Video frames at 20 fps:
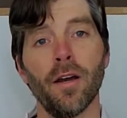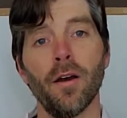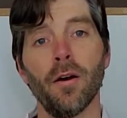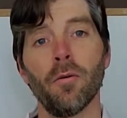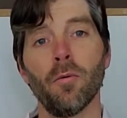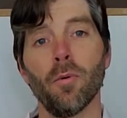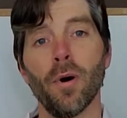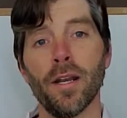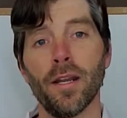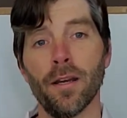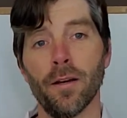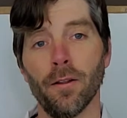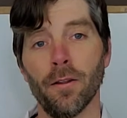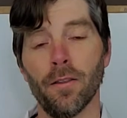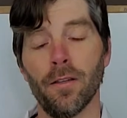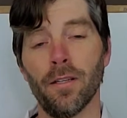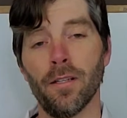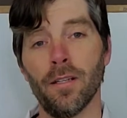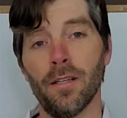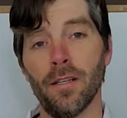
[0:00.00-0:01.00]
what
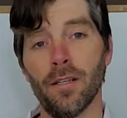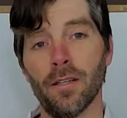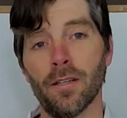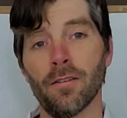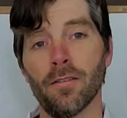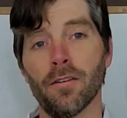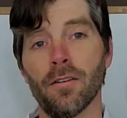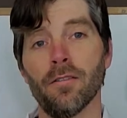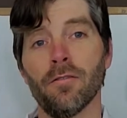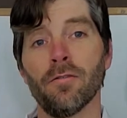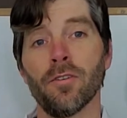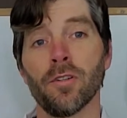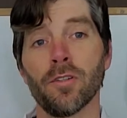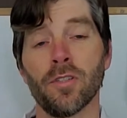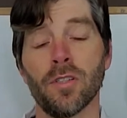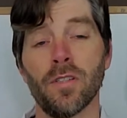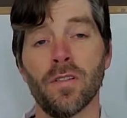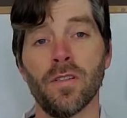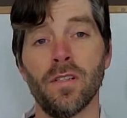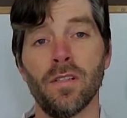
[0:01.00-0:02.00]
healthy teeth versus
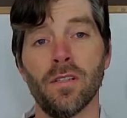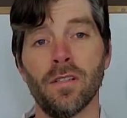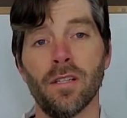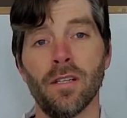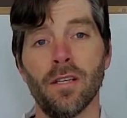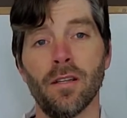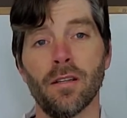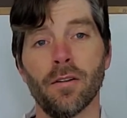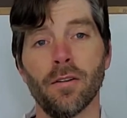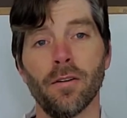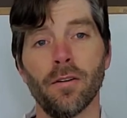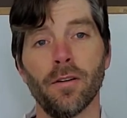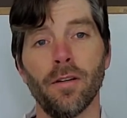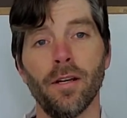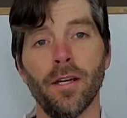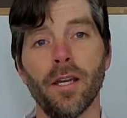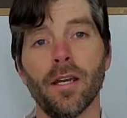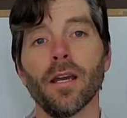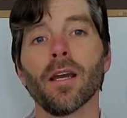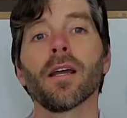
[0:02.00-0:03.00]
diseased teeth look
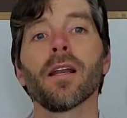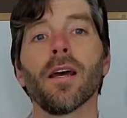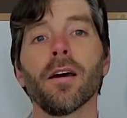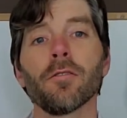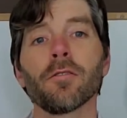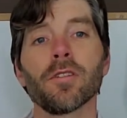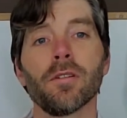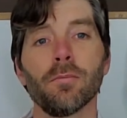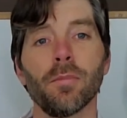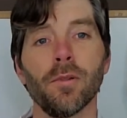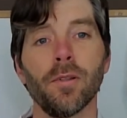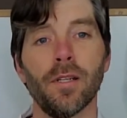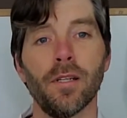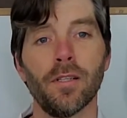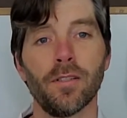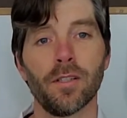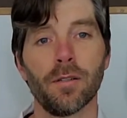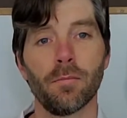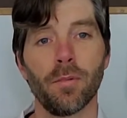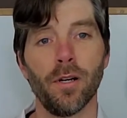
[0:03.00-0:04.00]
like and how simple it is
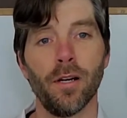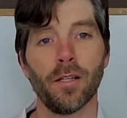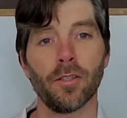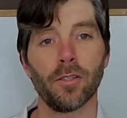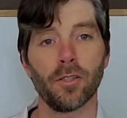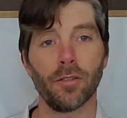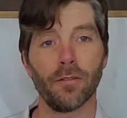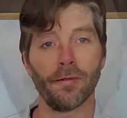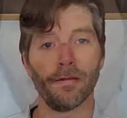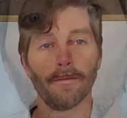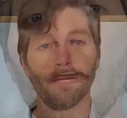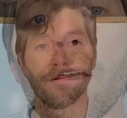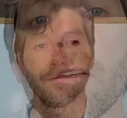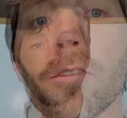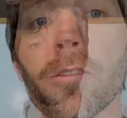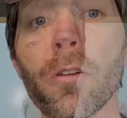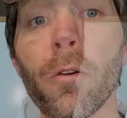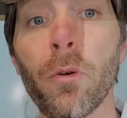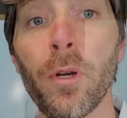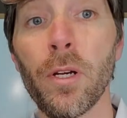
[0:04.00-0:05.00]
to brush.
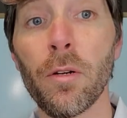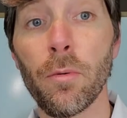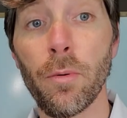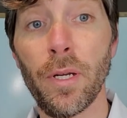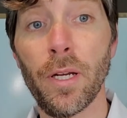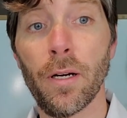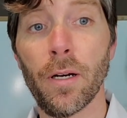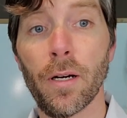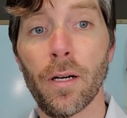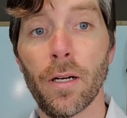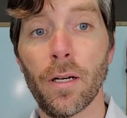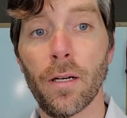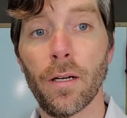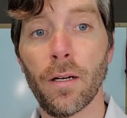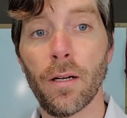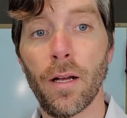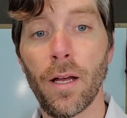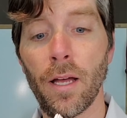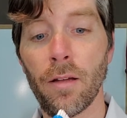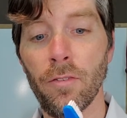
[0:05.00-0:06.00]
So here we are.
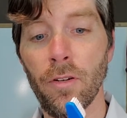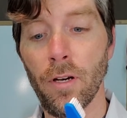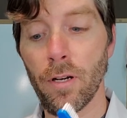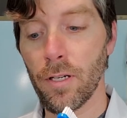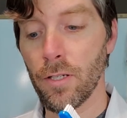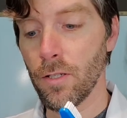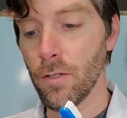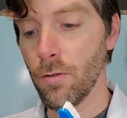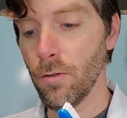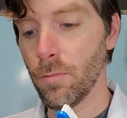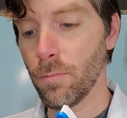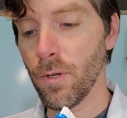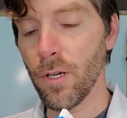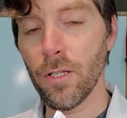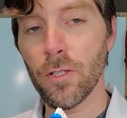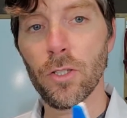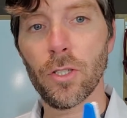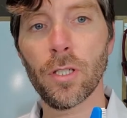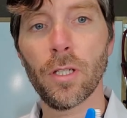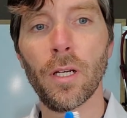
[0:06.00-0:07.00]
I've got a
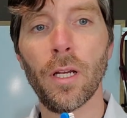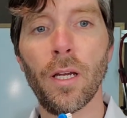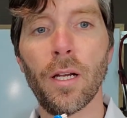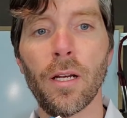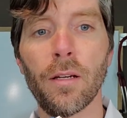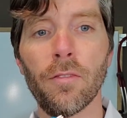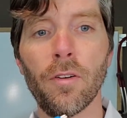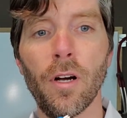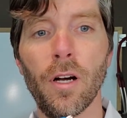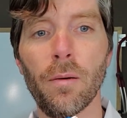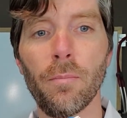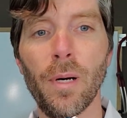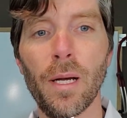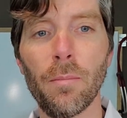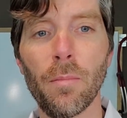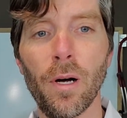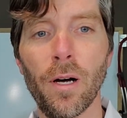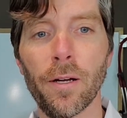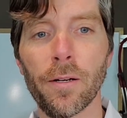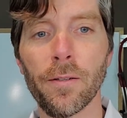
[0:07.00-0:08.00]
toothbrush and I've got my
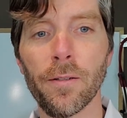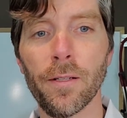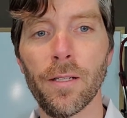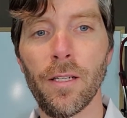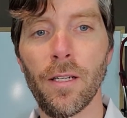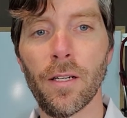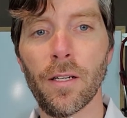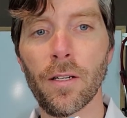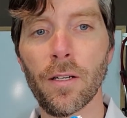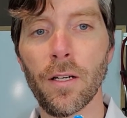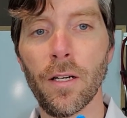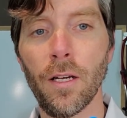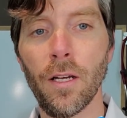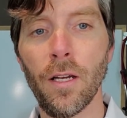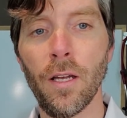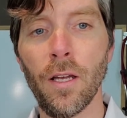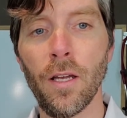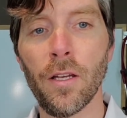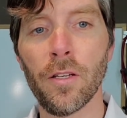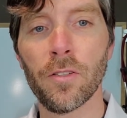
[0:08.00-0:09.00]
model here.
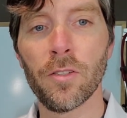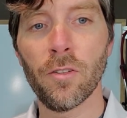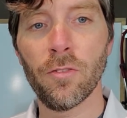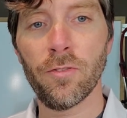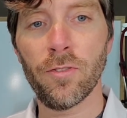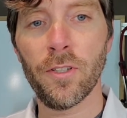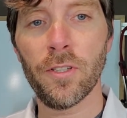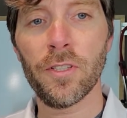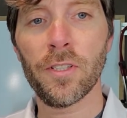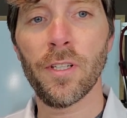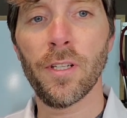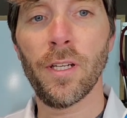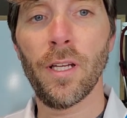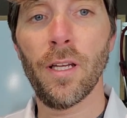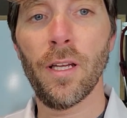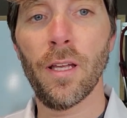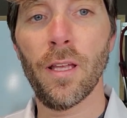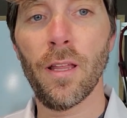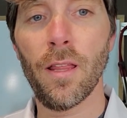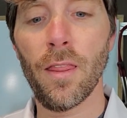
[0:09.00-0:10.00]
So firstly,
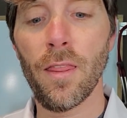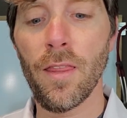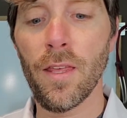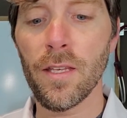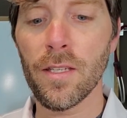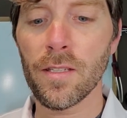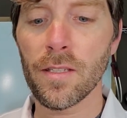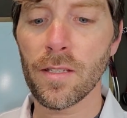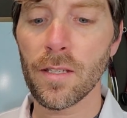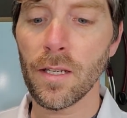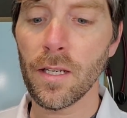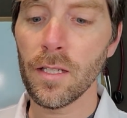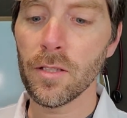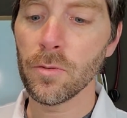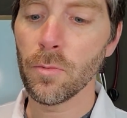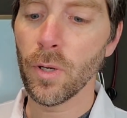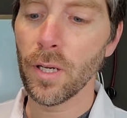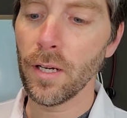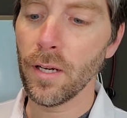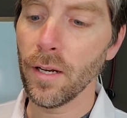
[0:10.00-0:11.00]
this is
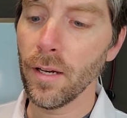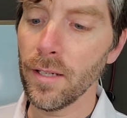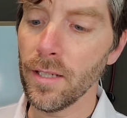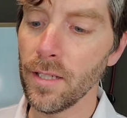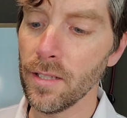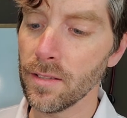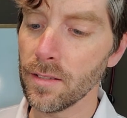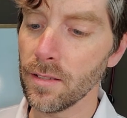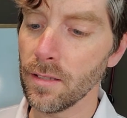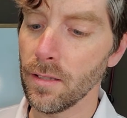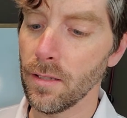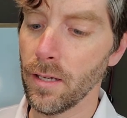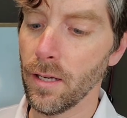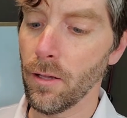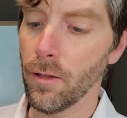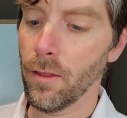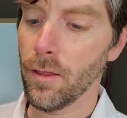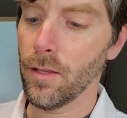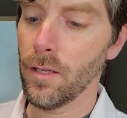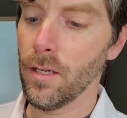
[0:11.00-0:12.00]
what nice,
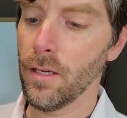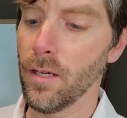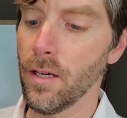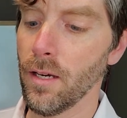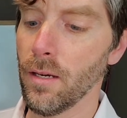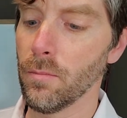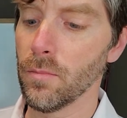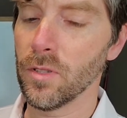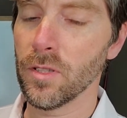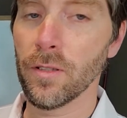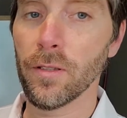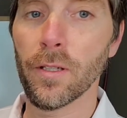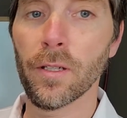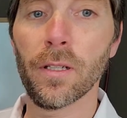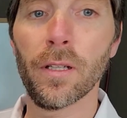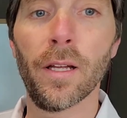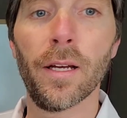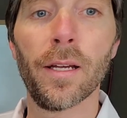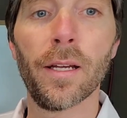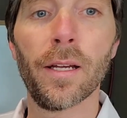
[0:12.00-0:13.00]
healthy gums look like.